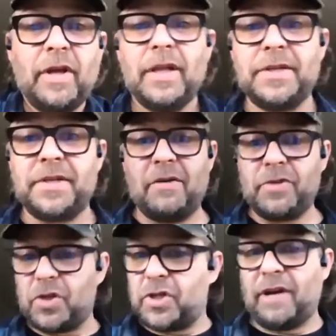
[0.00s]
Listen, I
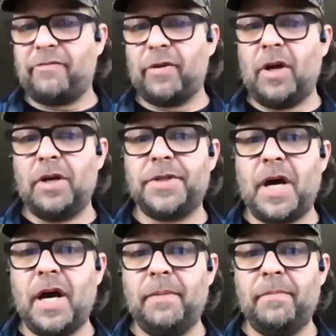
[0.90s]
was a chef for a long
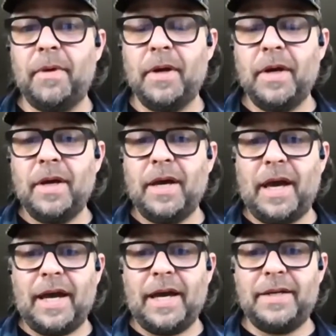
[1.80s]
time, and